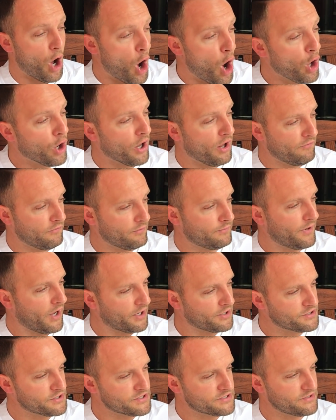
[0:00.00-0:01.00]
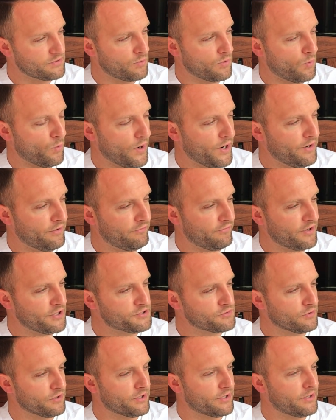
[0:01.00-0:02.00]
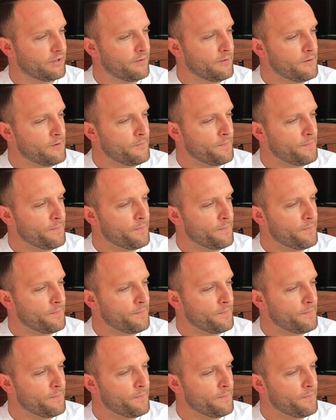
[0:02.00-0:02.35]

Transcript: all of them, not just individually.